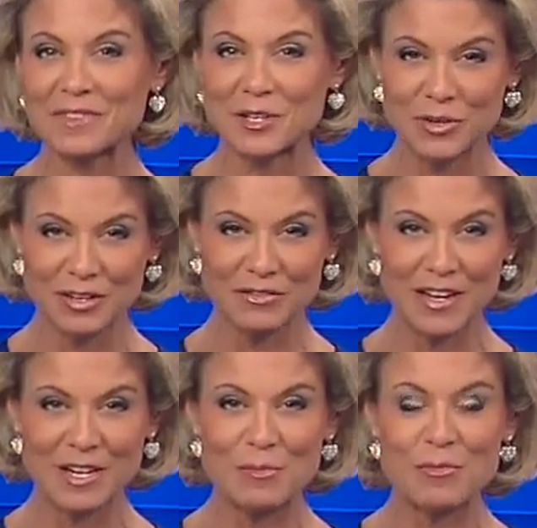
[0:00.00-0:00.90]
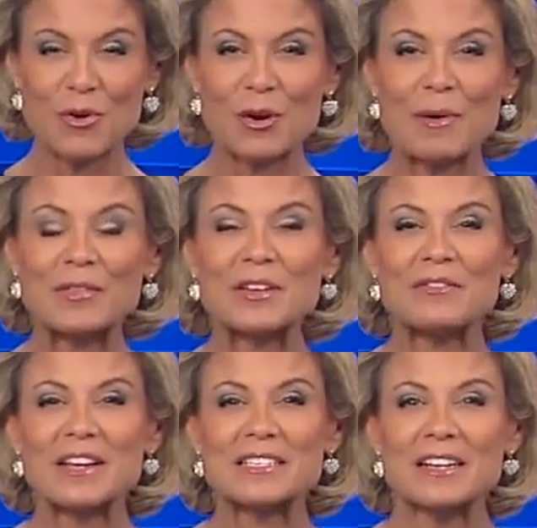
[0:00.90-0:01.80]
and you can find out more about the
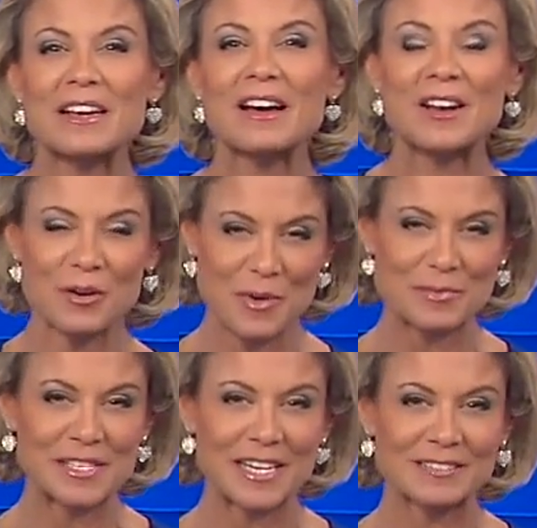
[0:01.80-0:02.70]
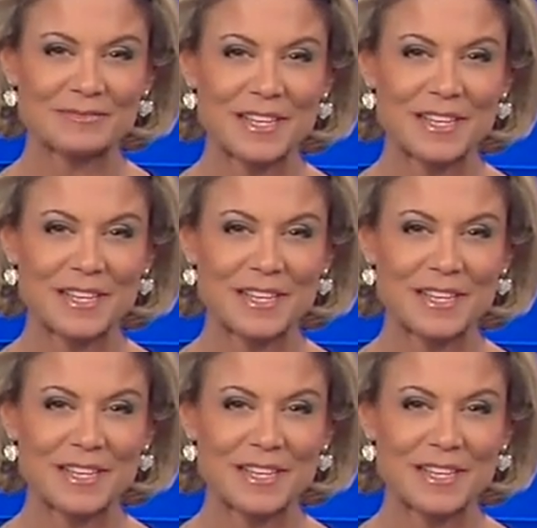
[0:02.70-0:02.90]
event on our website.